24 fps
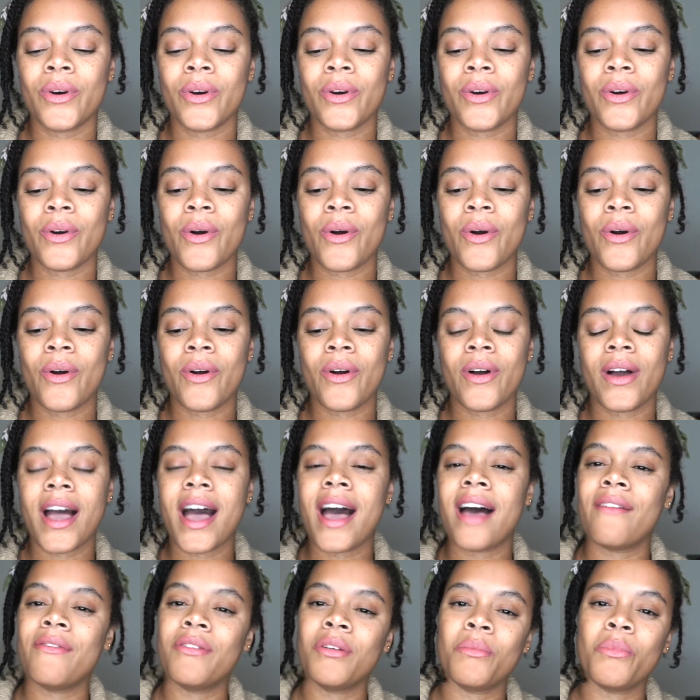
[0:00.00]

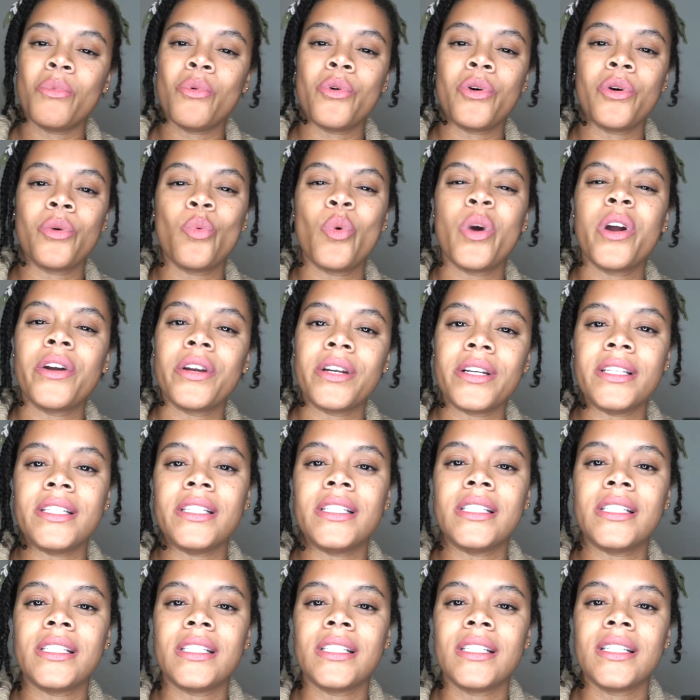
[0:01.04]
having more
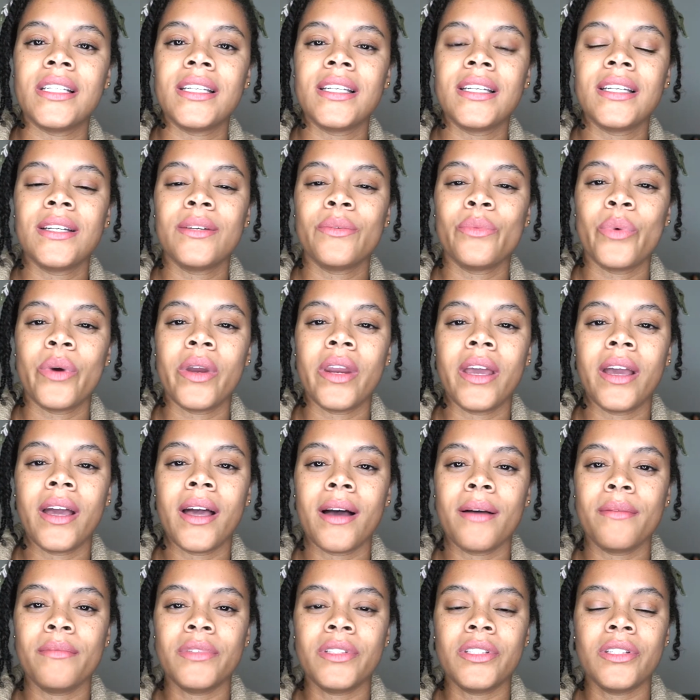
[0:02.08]
awareness when it
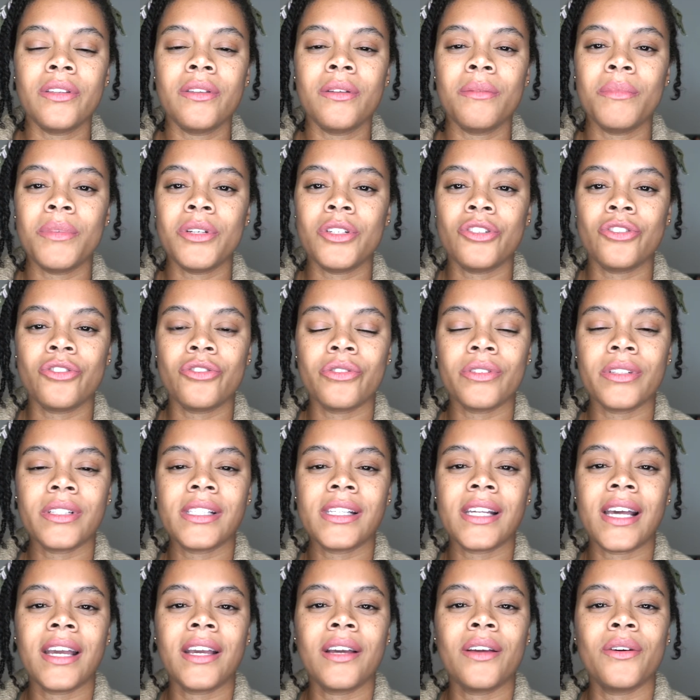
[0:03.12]
comes to the menstrual
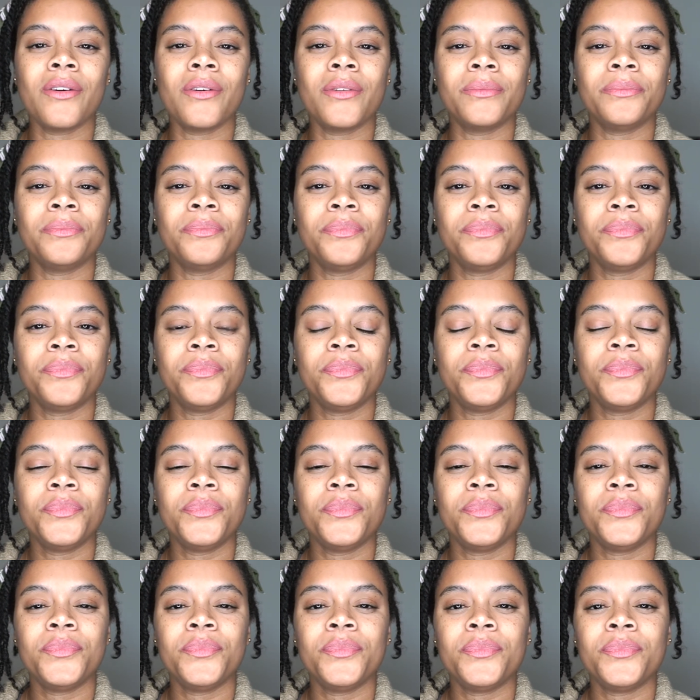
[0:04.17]
cycle.
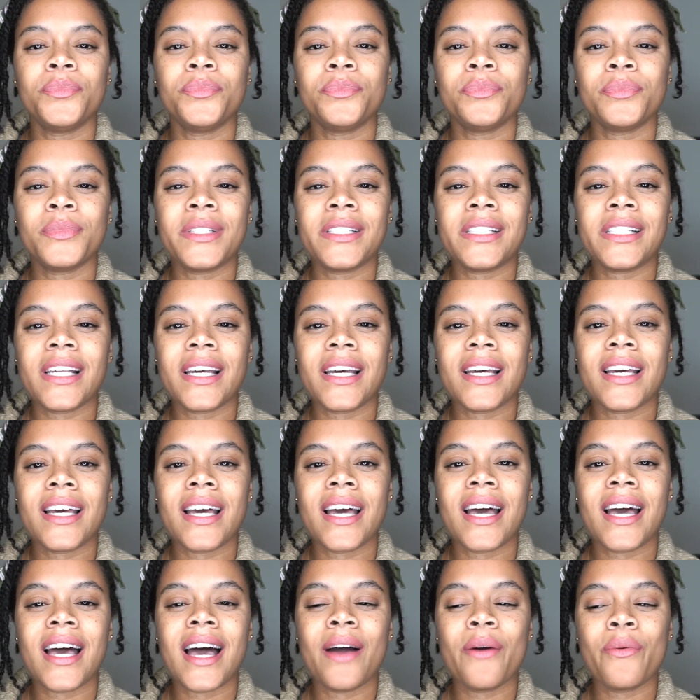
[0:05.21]
Because
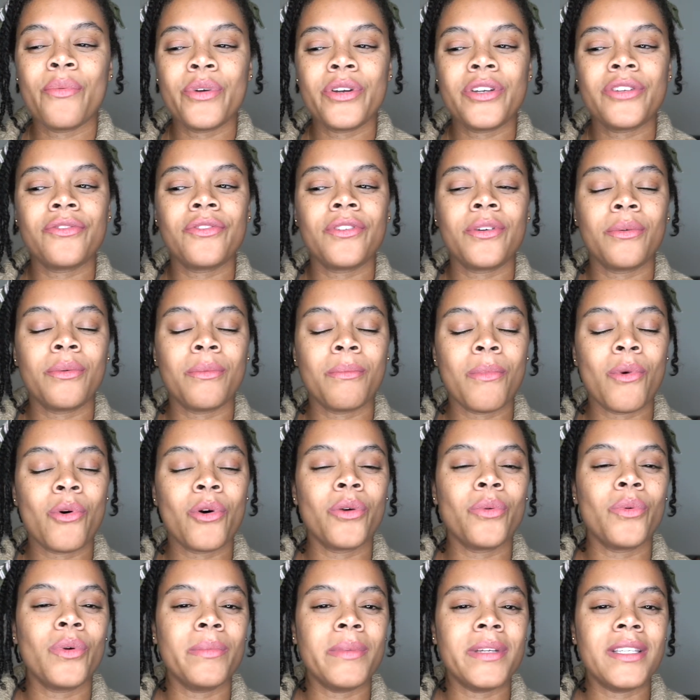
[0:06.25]
I wish for
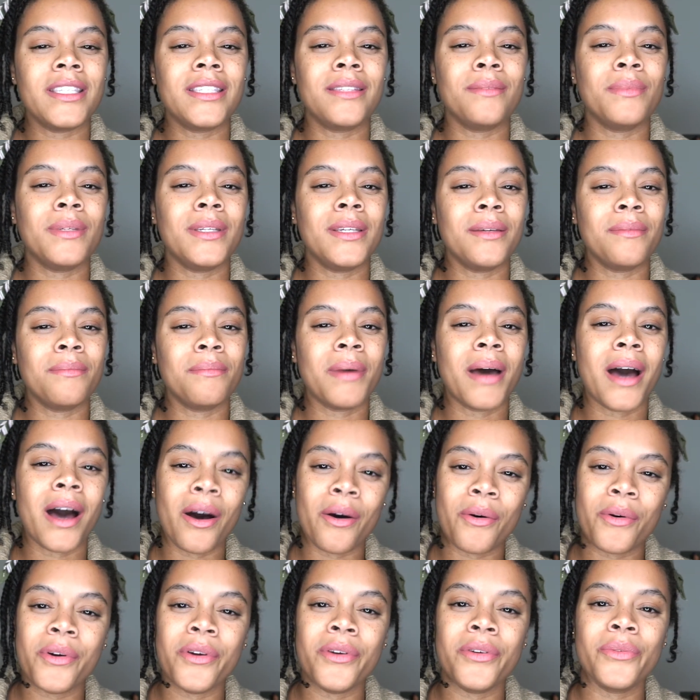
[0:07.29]
more women to be
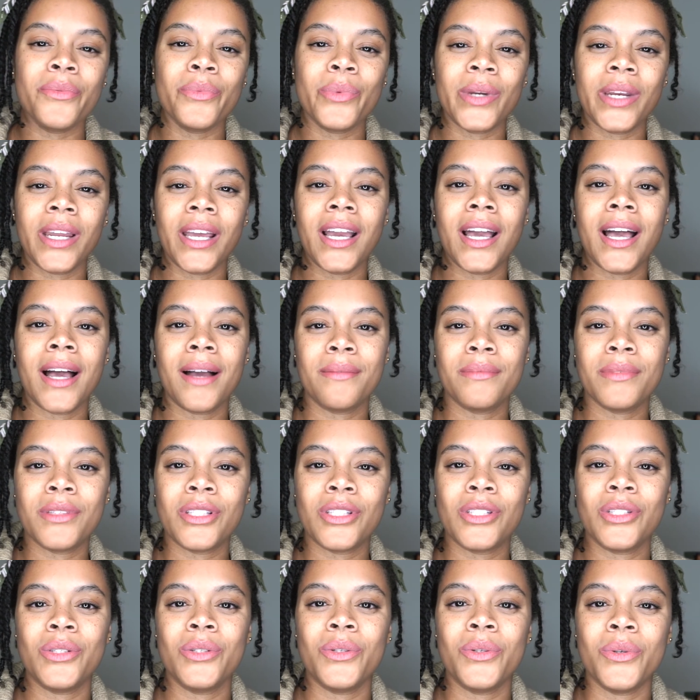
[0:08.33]
empowered when it
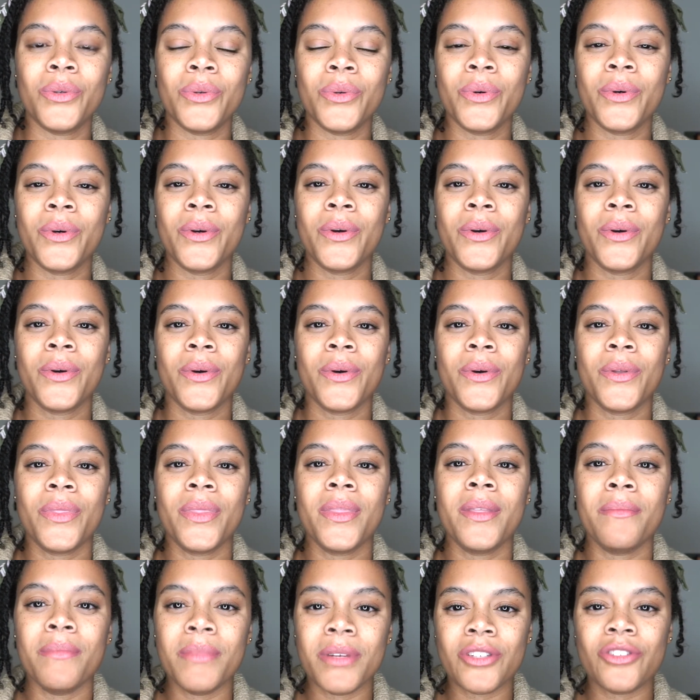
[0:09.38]
comes to
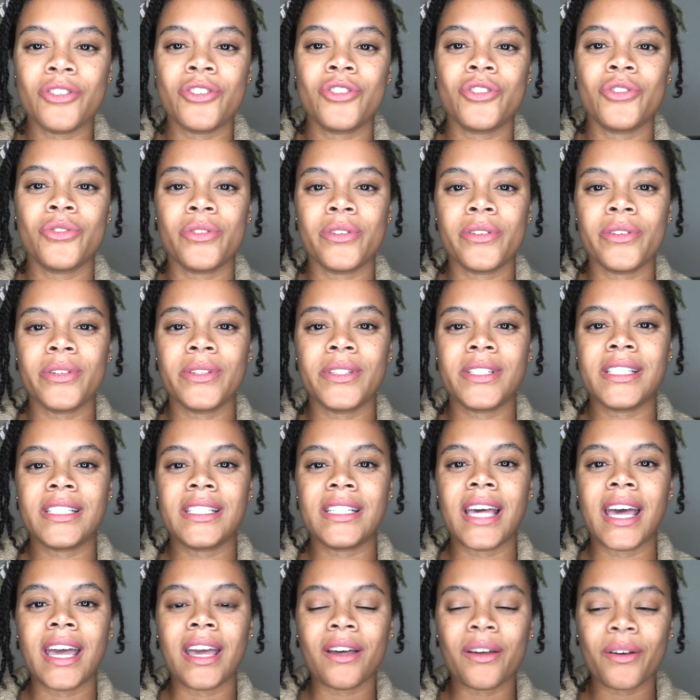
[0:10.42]
the menstrual
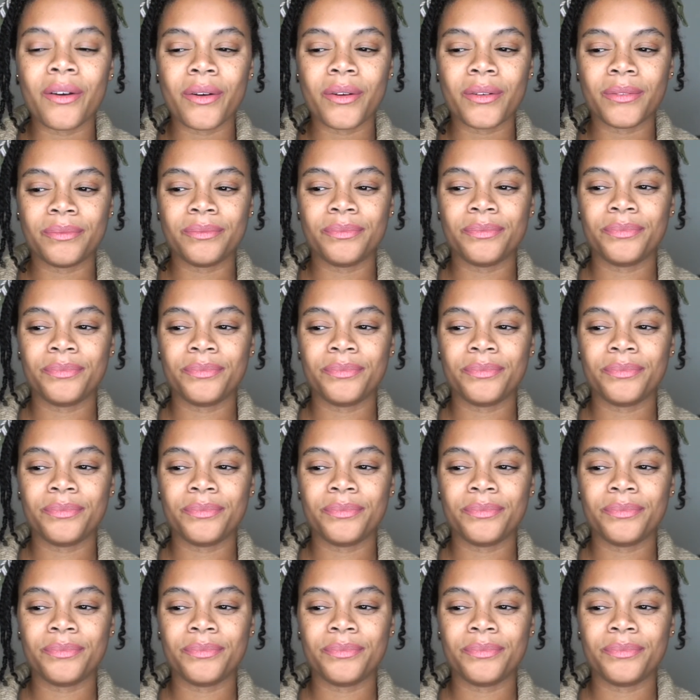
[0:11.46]
cycle